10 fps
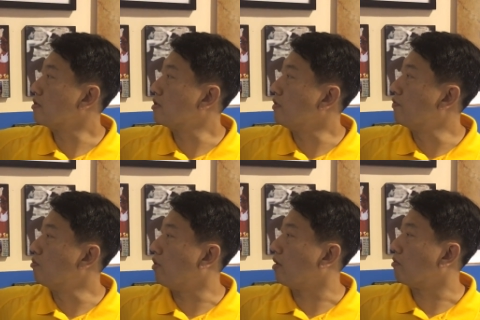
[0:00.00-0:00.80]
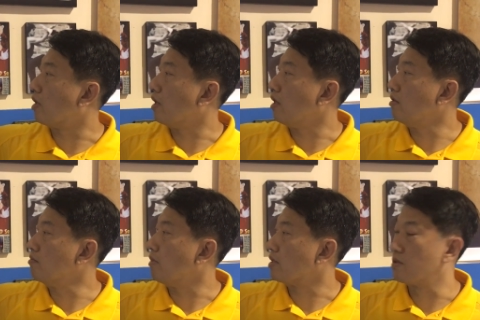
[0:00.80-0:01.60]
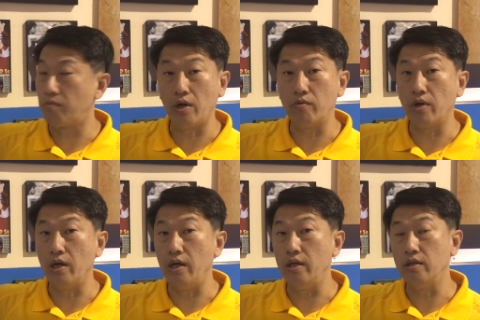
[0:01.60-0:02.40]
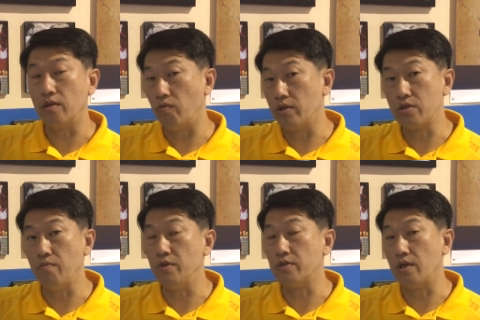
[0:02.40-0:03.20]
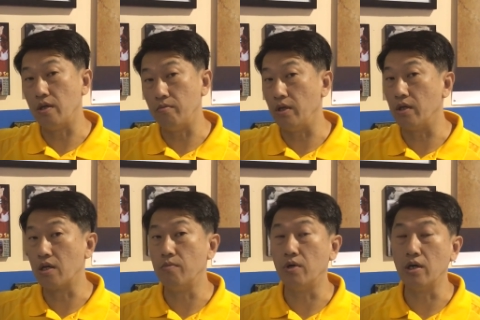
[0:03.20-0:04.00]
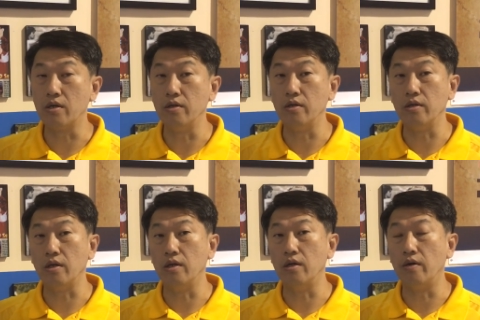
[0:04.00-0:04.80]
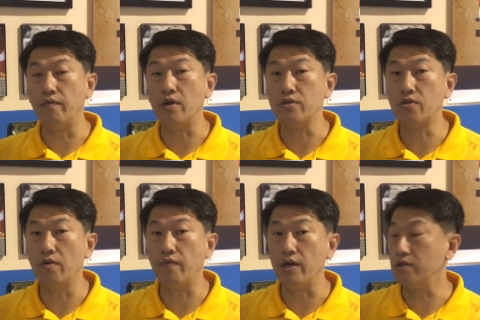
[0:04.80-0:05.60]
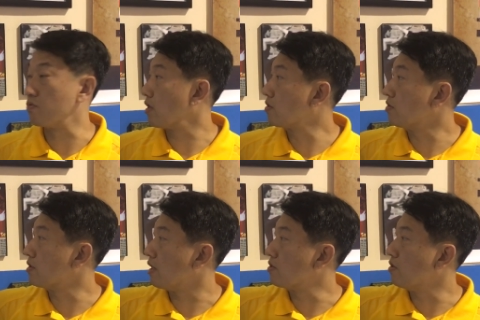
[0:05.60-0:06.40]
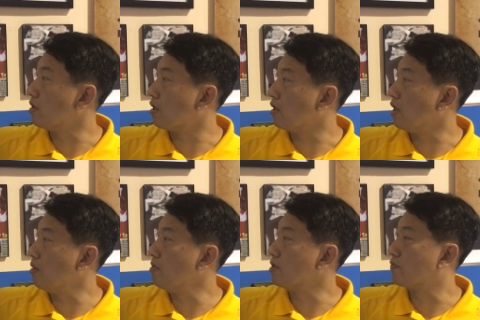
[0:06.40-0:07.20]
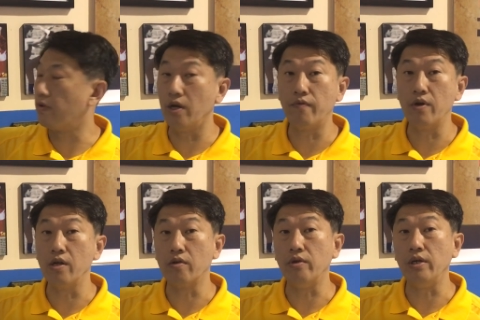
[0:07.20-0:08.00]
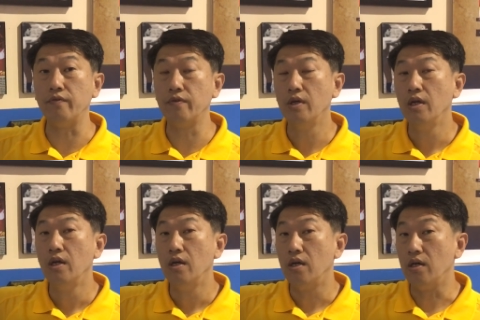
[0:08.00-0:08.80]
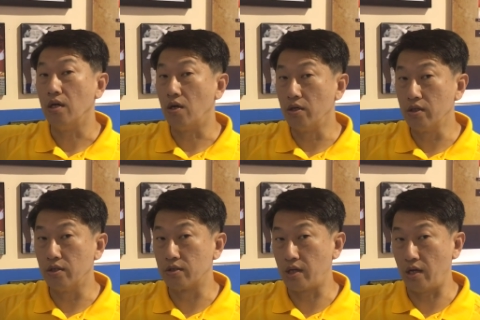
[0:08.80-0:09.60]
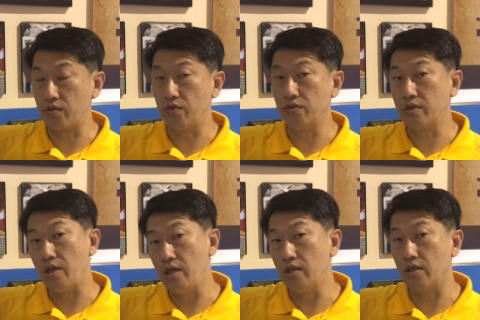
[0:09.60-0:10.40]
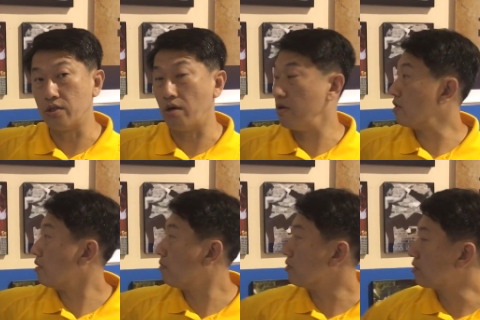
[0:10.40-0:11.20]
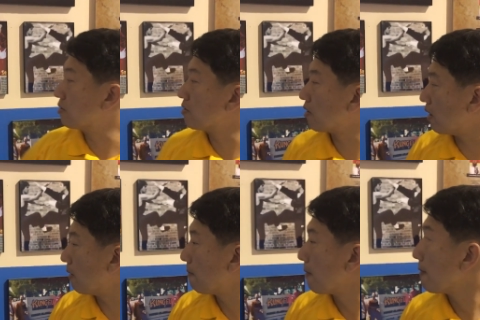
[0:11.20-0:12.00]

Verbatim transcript: Sifu Brad Ryan, Master Brad Ryan, the Wing Chun Museum, and a couple other uh, of our certified instructors, actually our name is forever engraved on the statues in the Shaolin temples, okay?